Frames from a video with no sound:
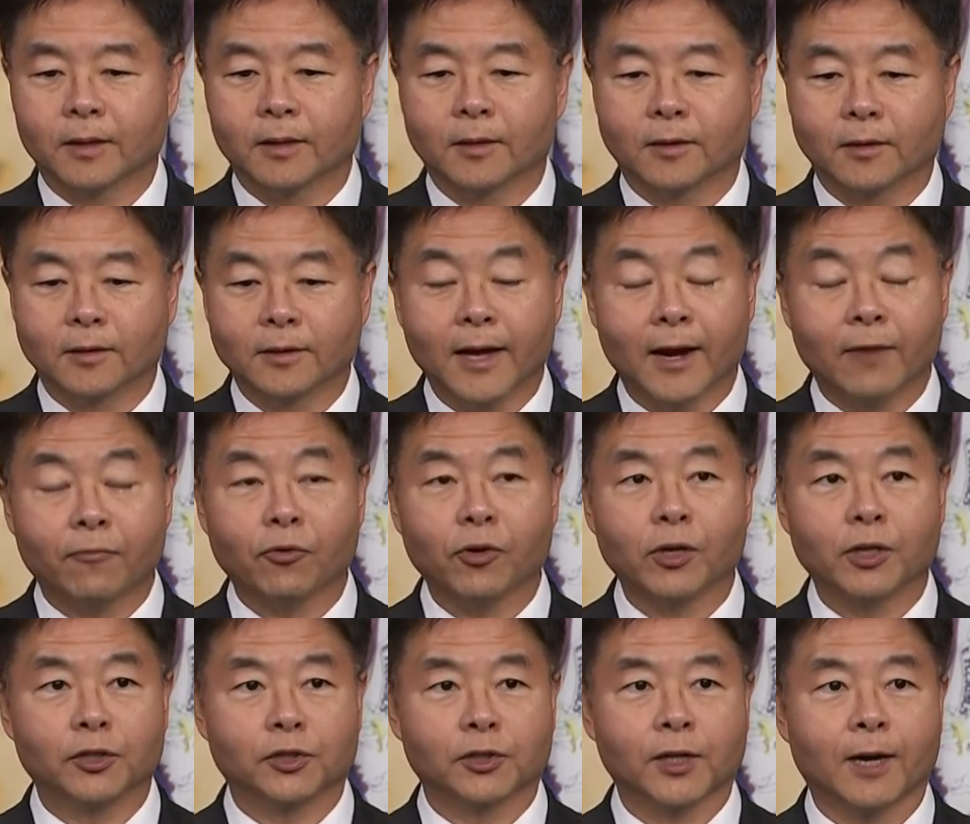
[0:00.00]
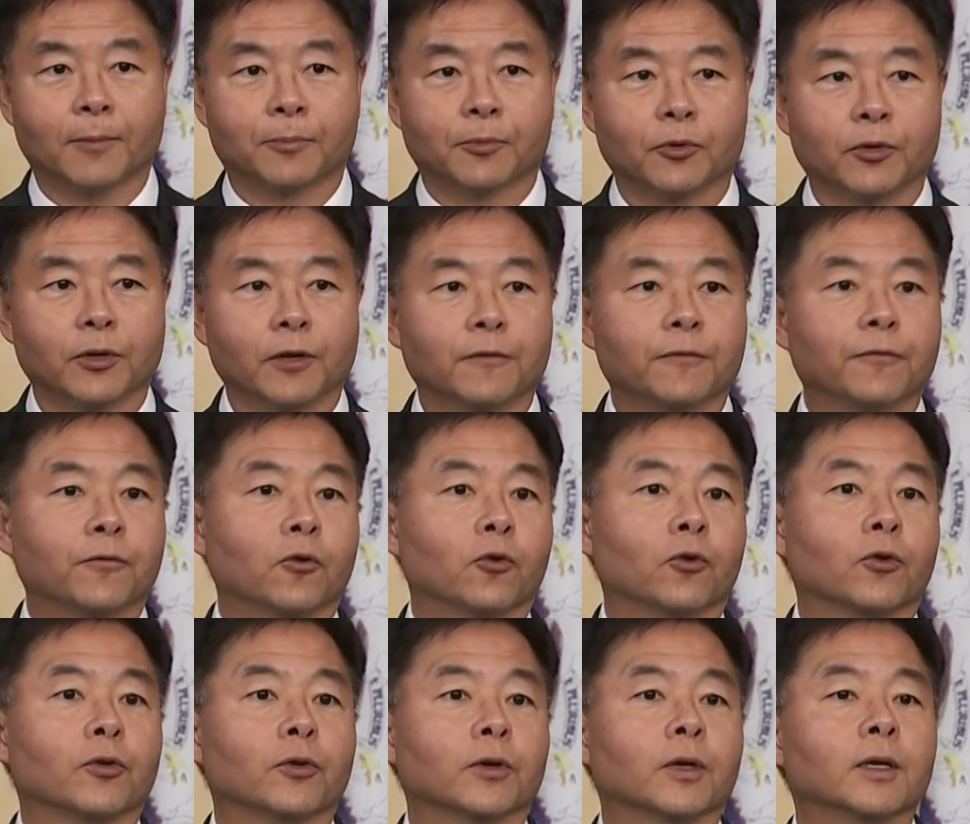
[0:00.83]
leverage opportunity
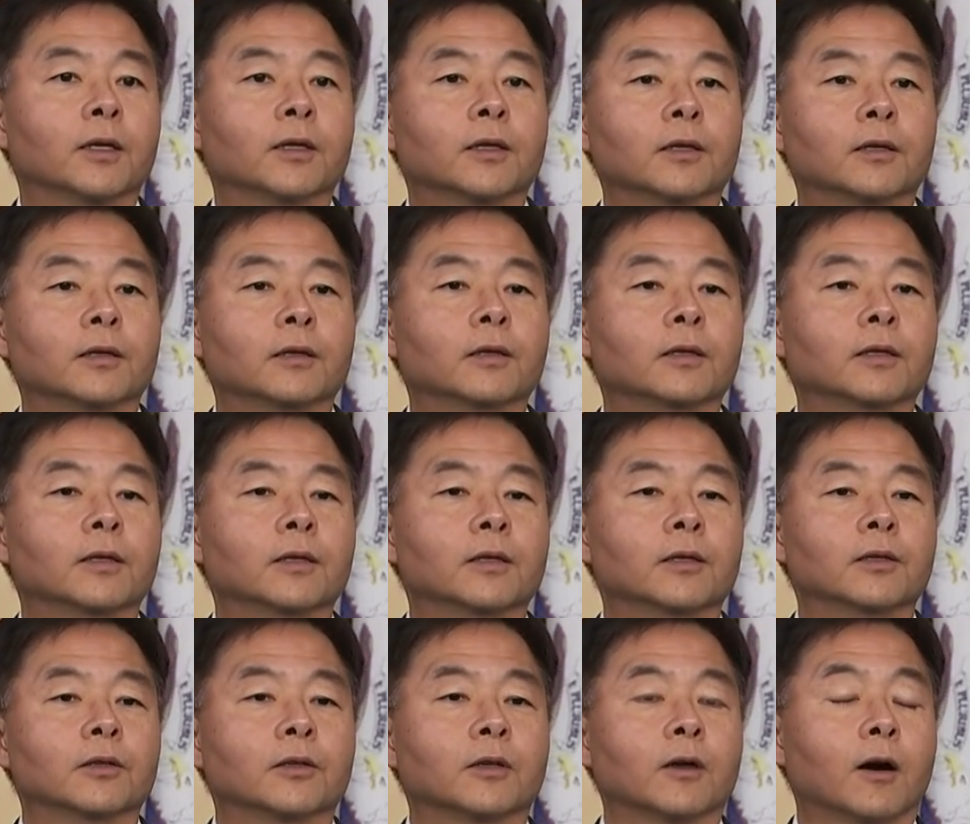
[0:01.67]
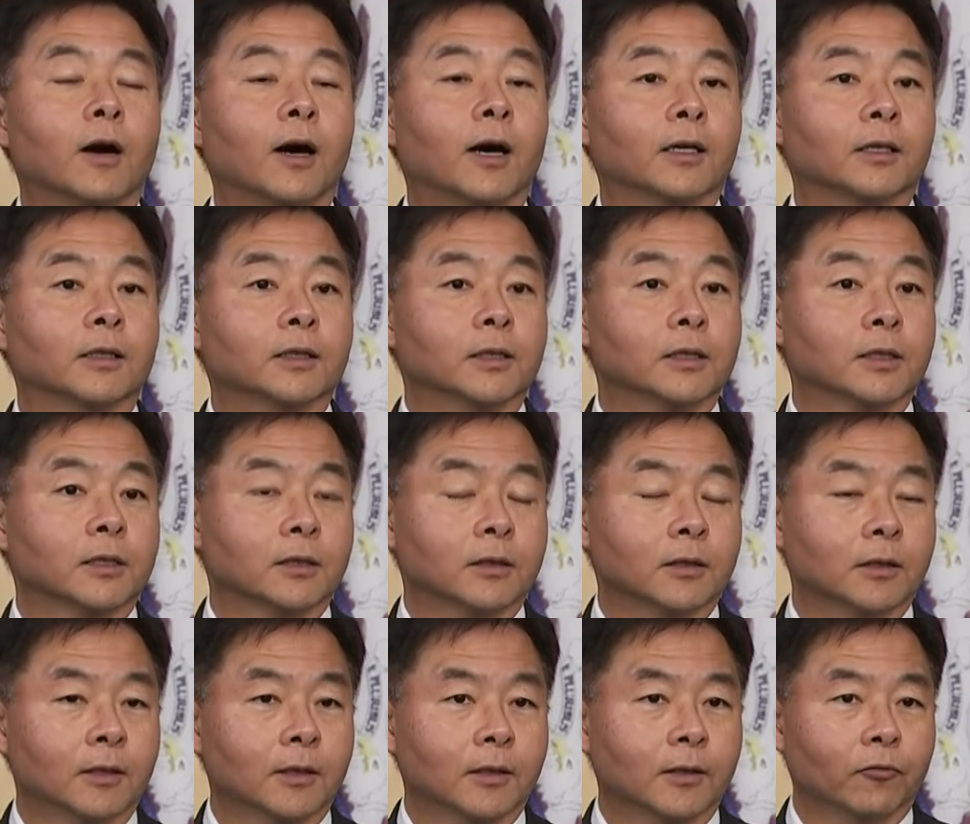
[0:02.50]
for the
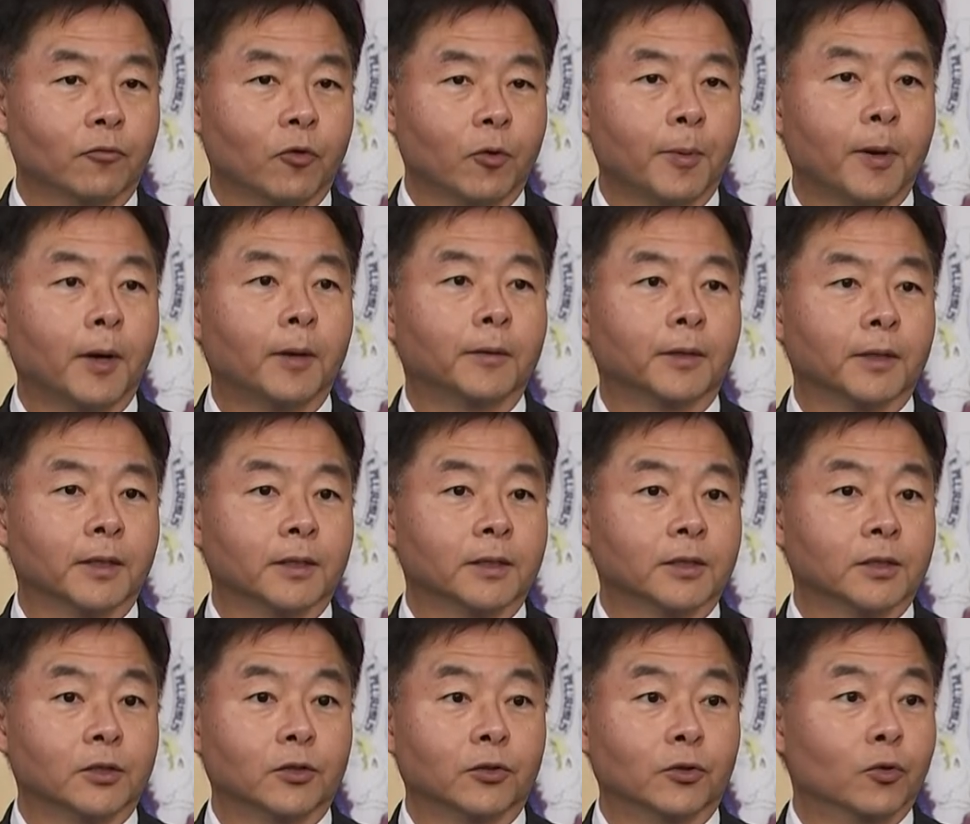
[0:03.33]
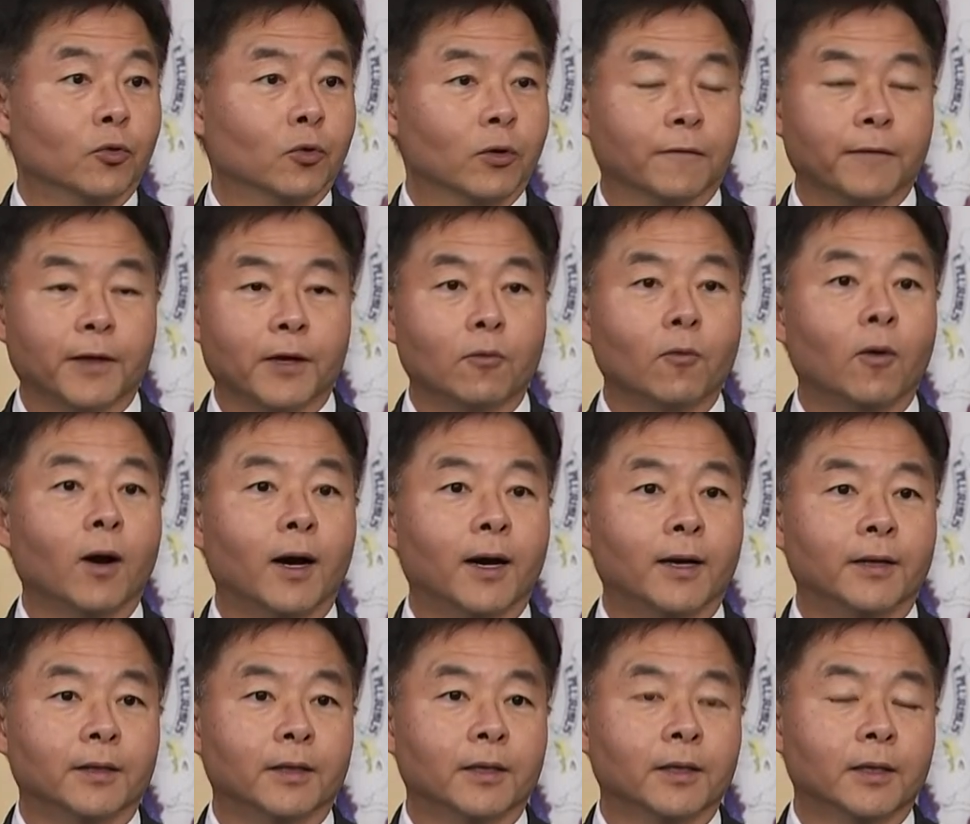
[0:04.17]
caucus and the Republicans to do whatever they
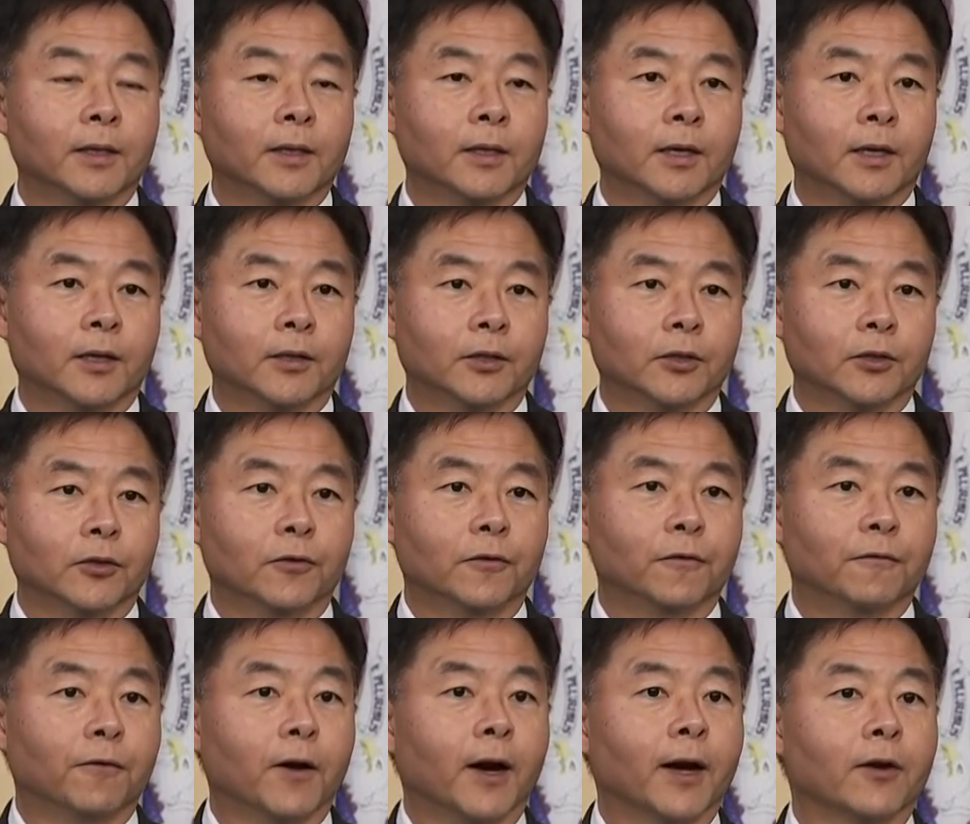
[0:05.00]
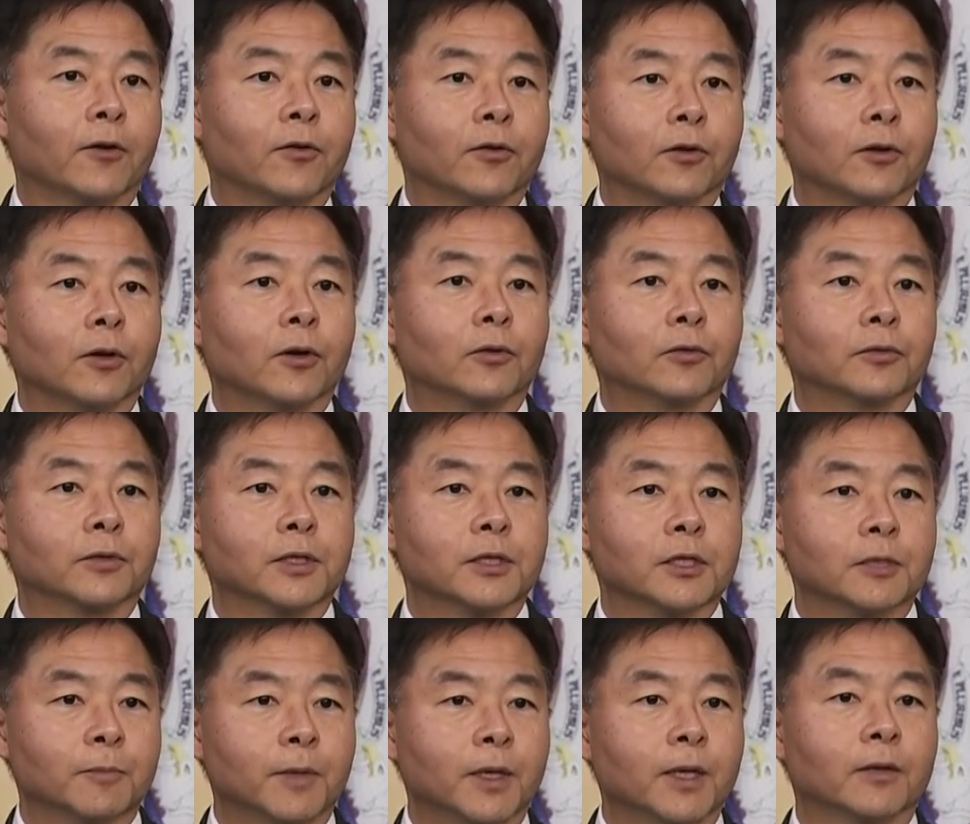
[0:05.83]
want to fire their
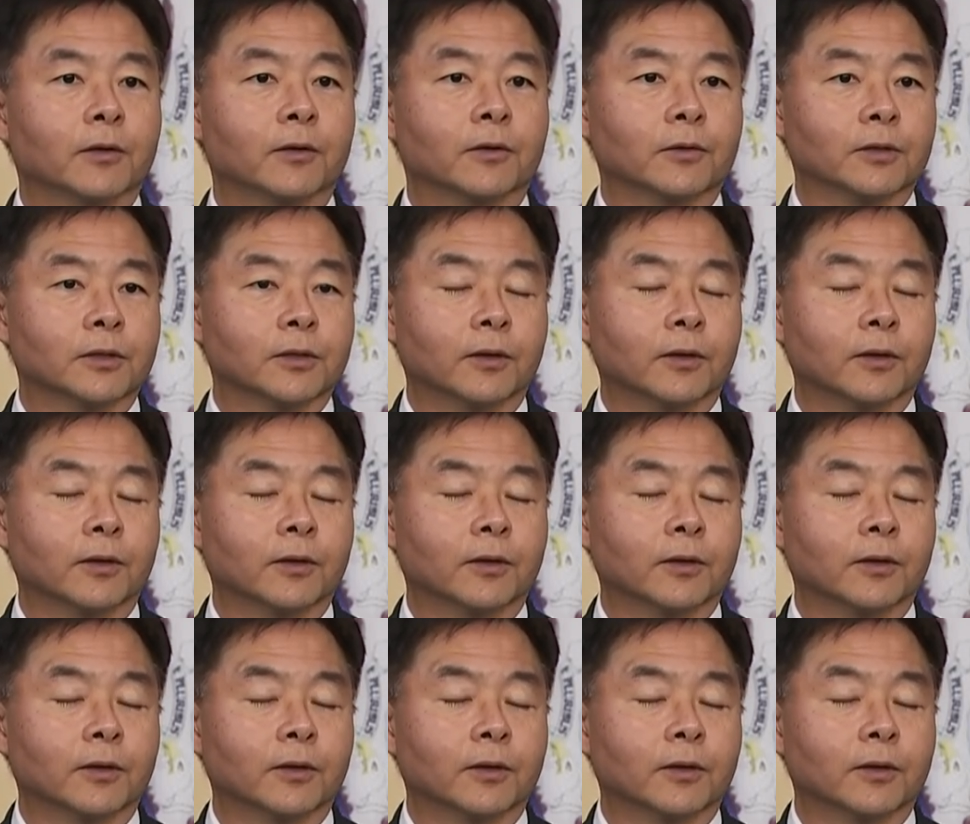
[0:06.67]
own speaker.